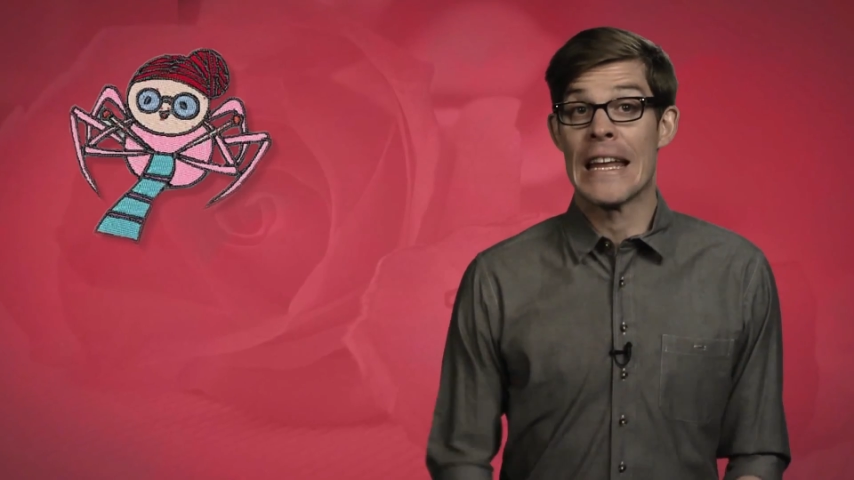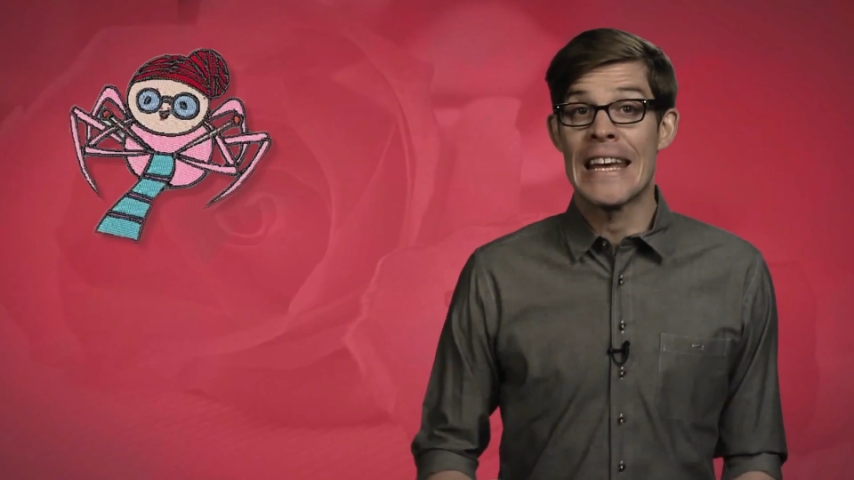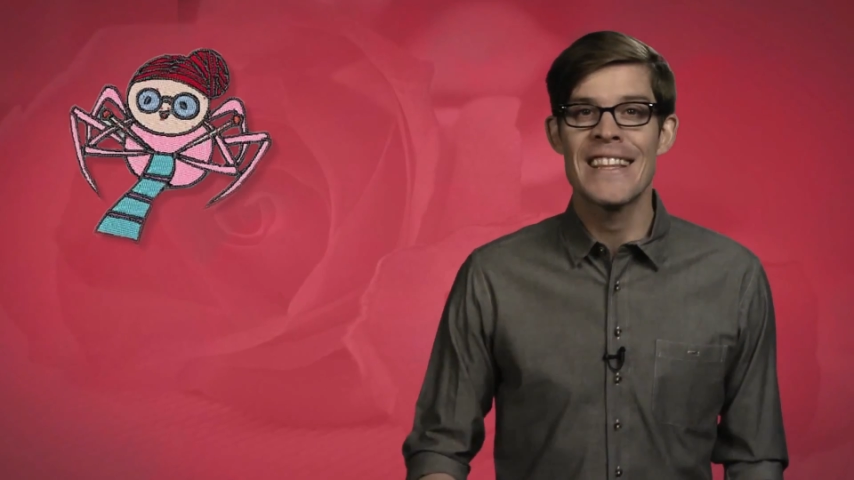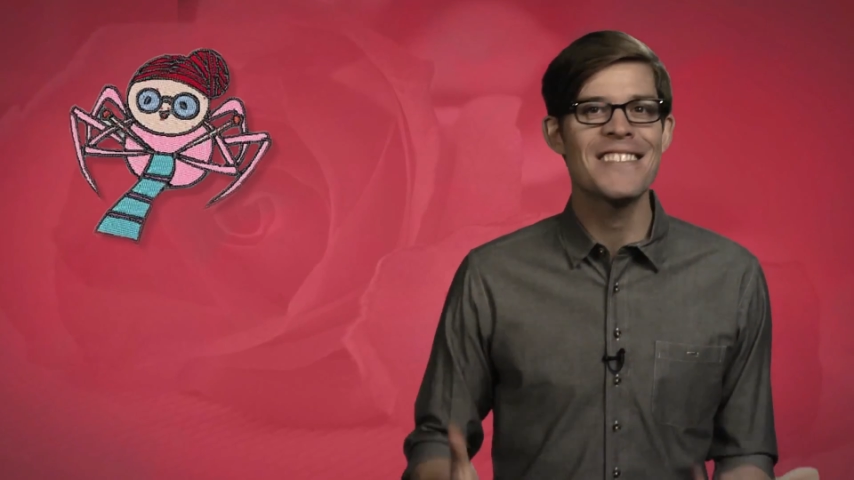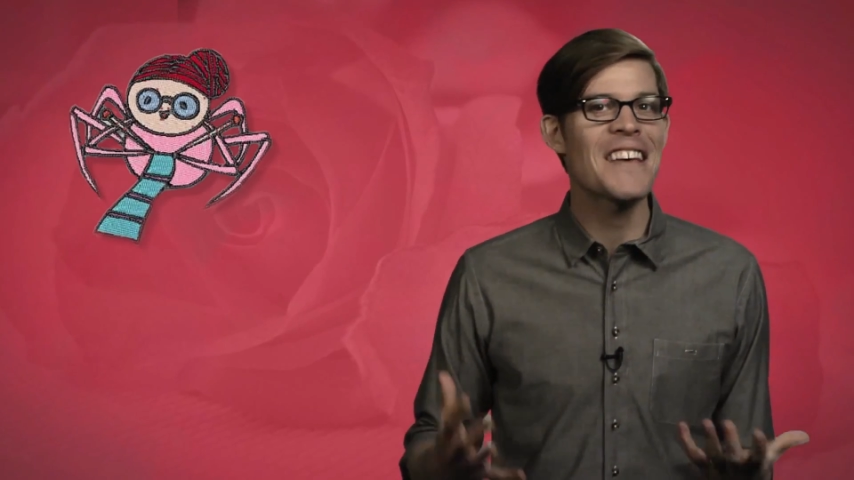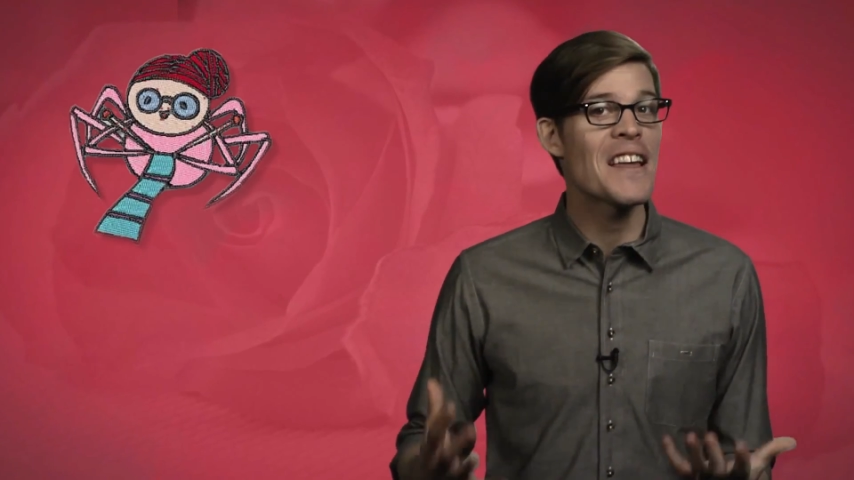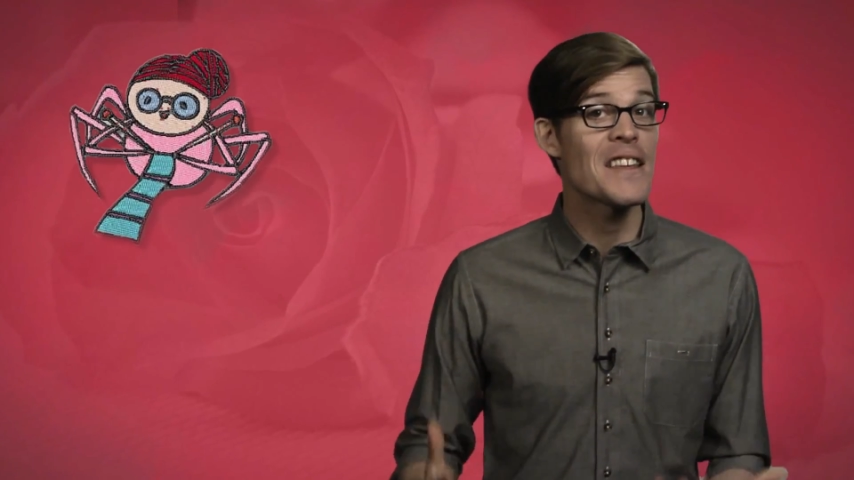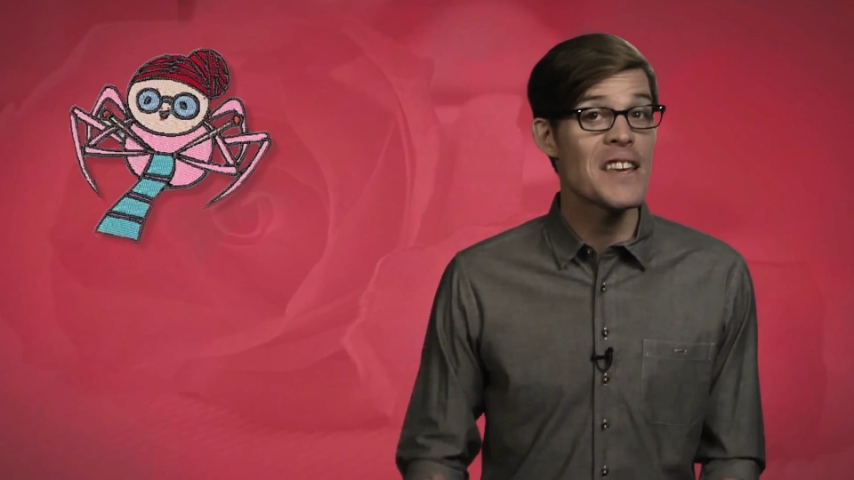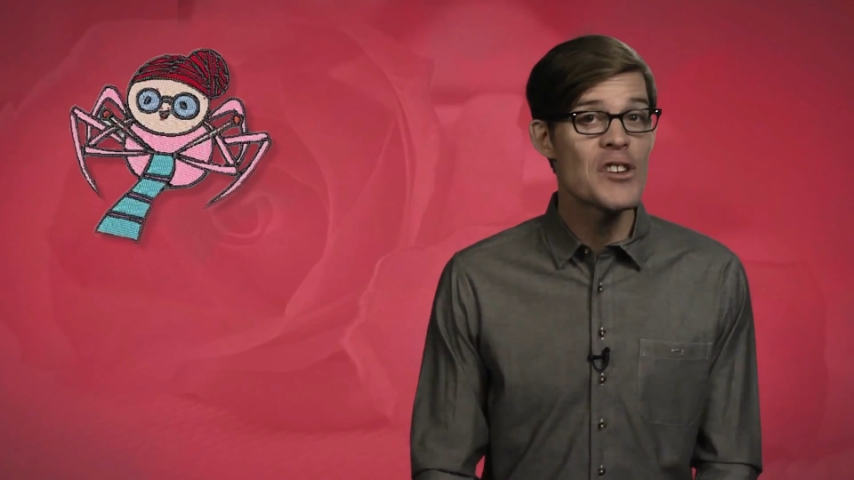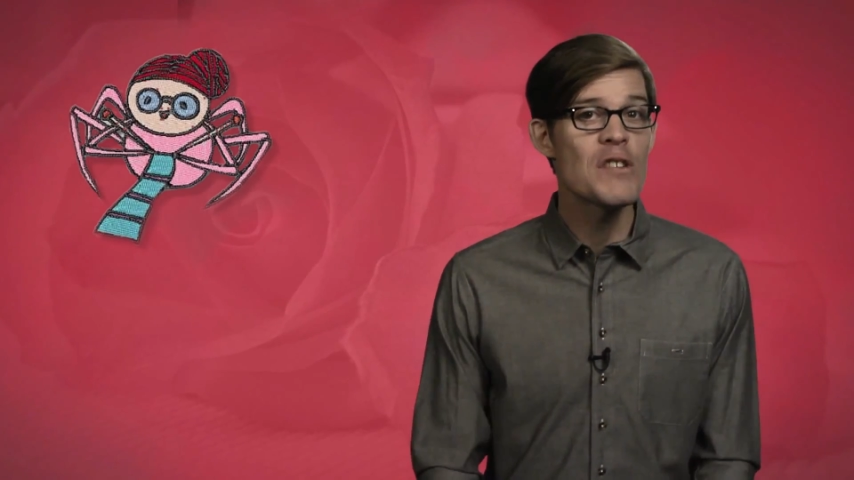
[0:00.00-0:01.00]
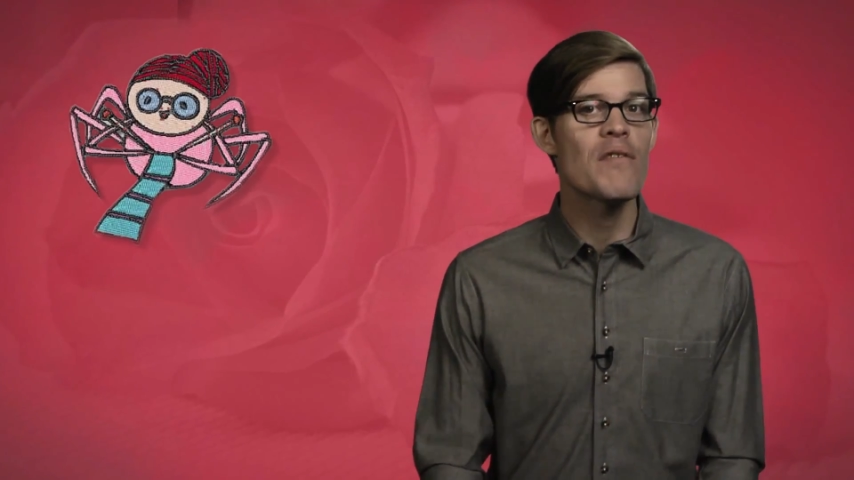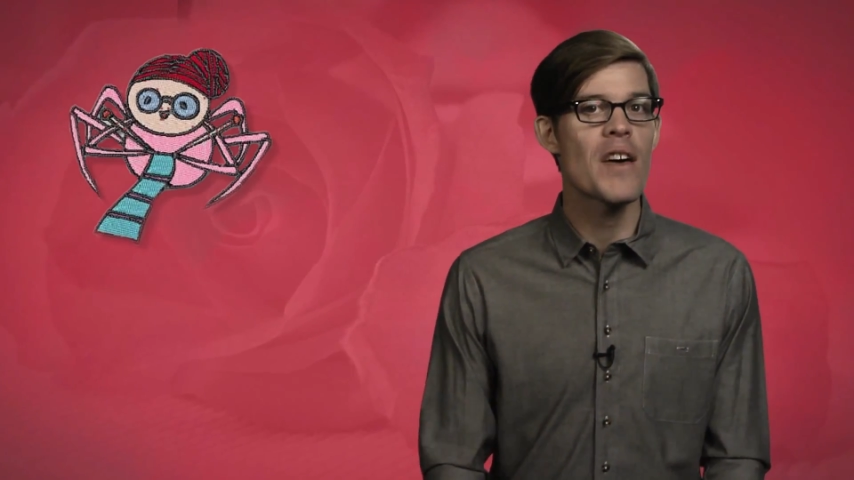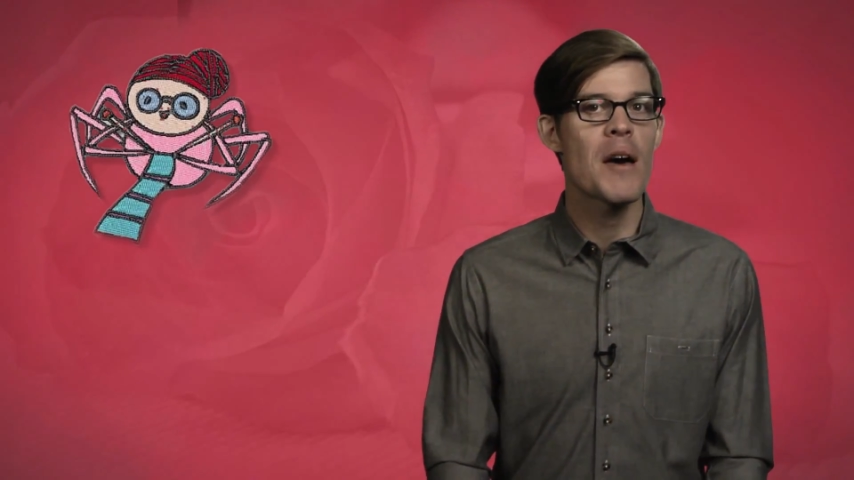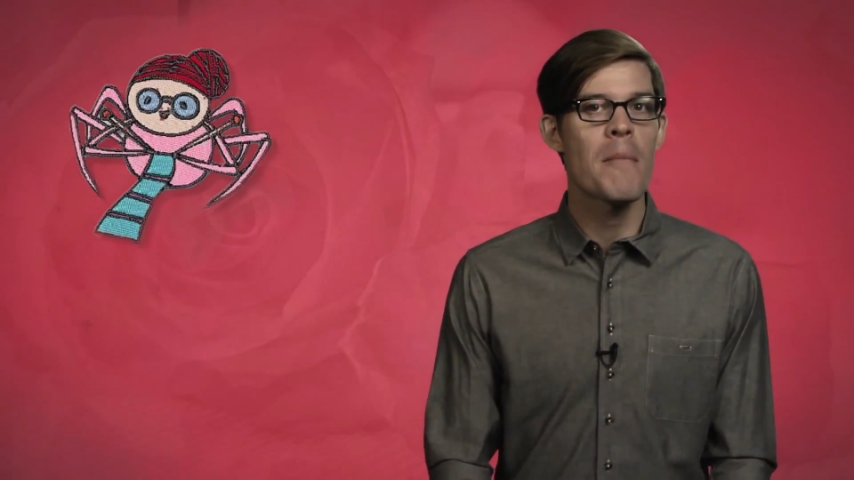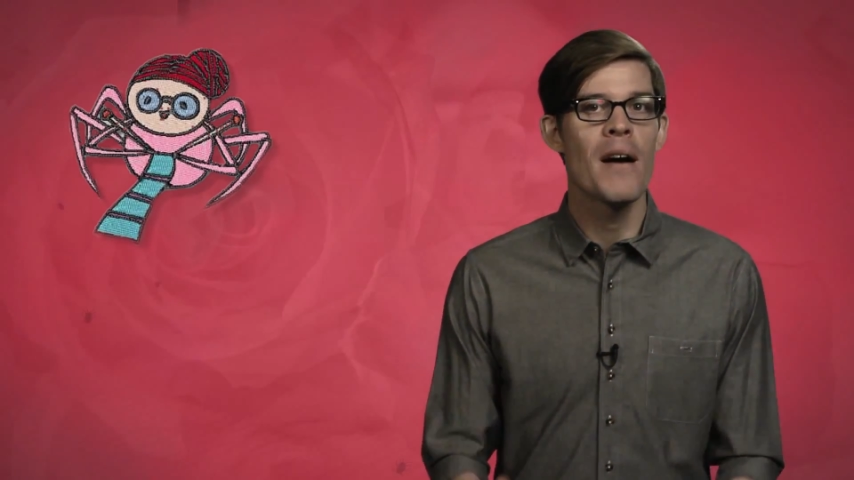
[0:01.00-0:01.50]
and inside each of
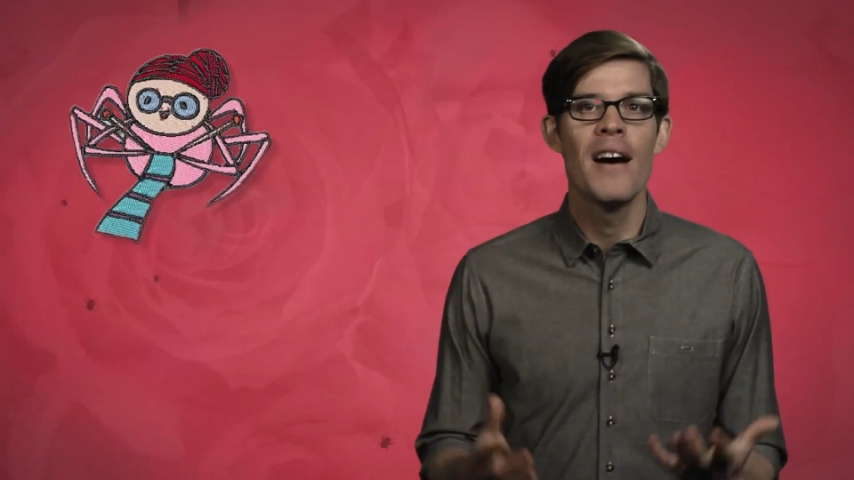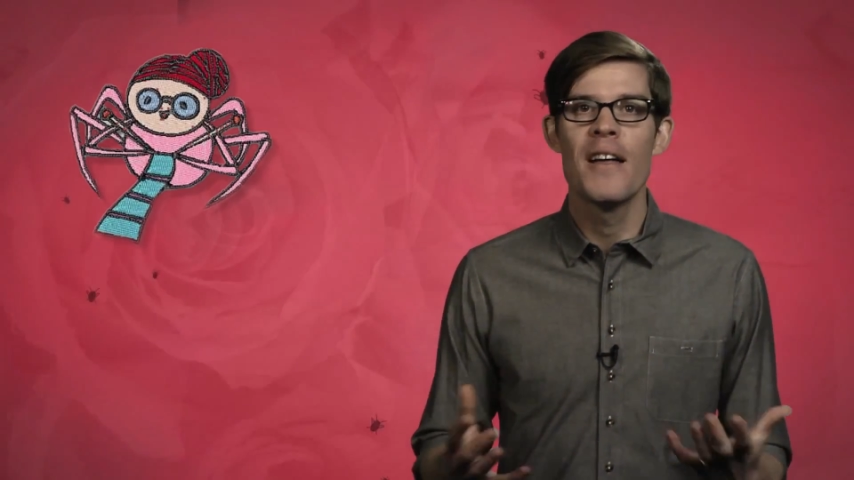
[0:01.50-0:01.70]
them,